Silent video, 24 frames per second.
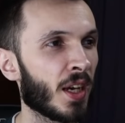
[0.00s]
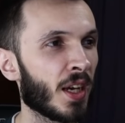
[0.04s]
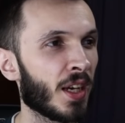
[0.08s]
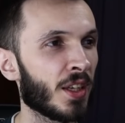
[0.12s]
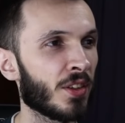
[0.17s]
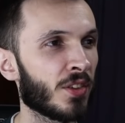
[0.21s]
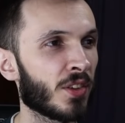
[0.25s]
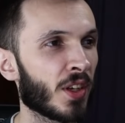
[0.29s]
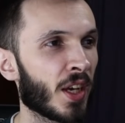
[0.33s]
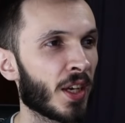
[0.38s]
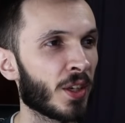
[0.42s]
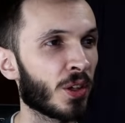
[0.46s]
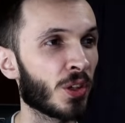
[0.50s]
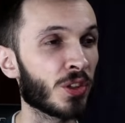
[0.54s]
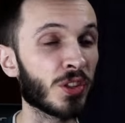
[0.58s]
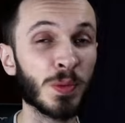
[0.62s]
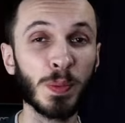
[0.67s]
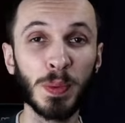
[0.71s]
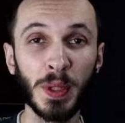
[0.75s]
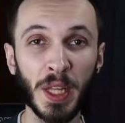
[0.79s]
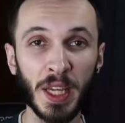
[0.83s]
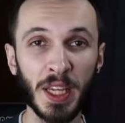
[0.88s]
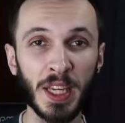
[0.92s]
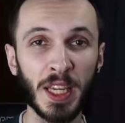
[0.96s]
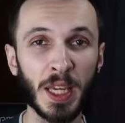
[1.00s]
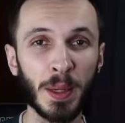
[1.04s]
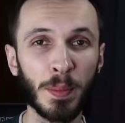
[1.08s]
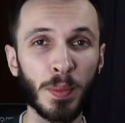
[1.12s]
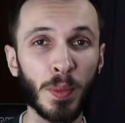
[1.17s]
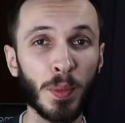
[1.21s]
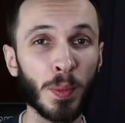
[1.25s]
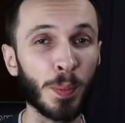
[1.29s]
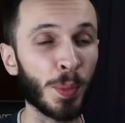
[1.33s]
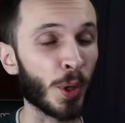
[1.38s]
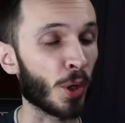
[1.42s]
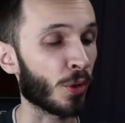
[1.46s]
and I got to play
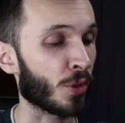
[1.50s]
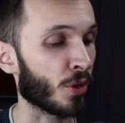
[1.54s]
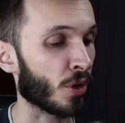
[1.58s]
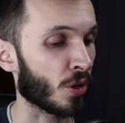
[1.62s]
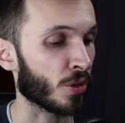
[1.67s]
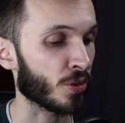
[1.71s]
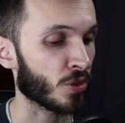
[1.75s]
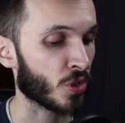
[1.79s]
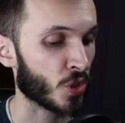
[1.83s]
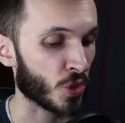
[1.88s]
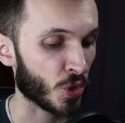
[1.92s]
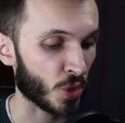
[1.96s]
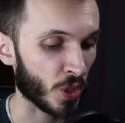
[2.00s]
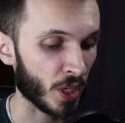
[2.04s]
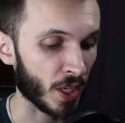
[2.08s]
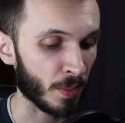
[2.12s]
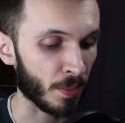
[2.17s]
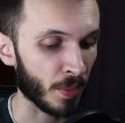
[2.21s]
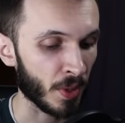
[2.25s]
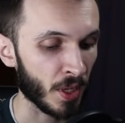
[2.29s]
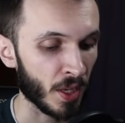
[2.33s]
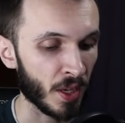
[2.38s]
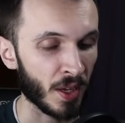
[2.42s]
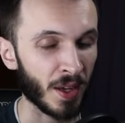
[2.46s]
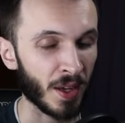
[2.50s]
him both on stream